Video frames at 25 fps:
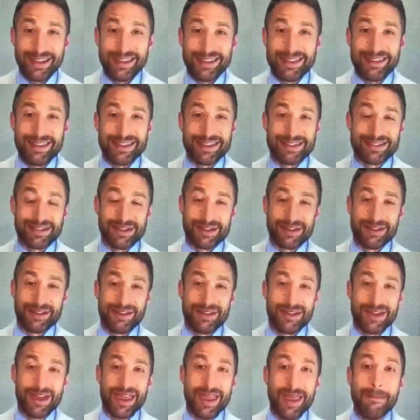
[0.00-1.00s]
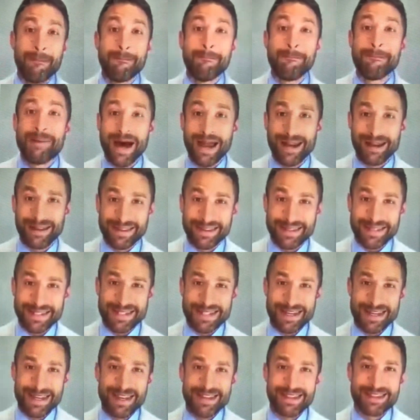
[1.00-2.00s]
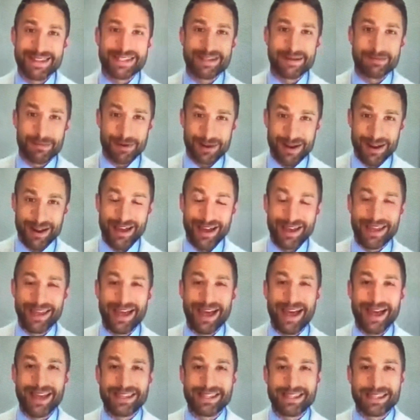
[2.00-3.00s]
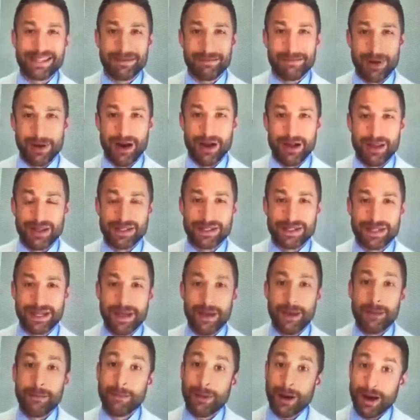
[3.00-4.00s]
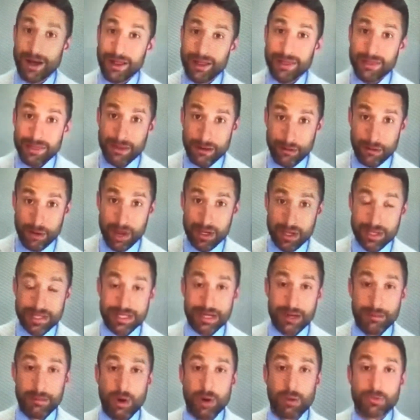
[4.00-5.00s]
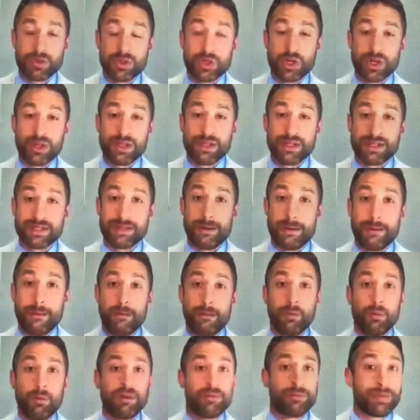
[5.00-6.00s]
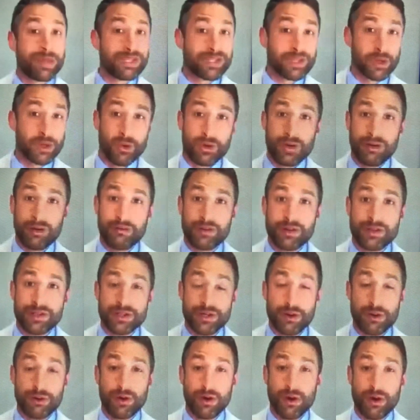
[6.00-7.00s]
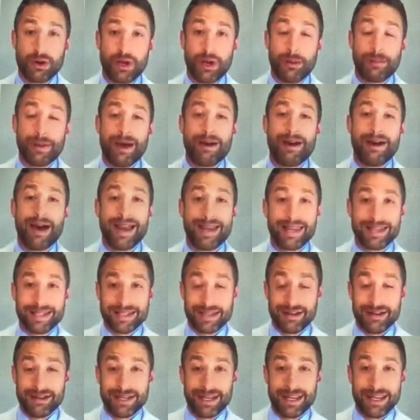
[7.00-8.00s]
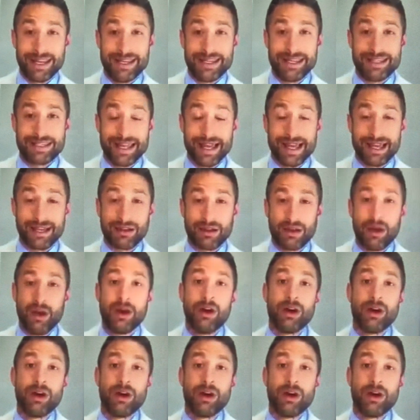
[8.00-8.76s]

There's an imbalance in supply and demand, but there are some options. We've been talking for so long about Alexander Isak.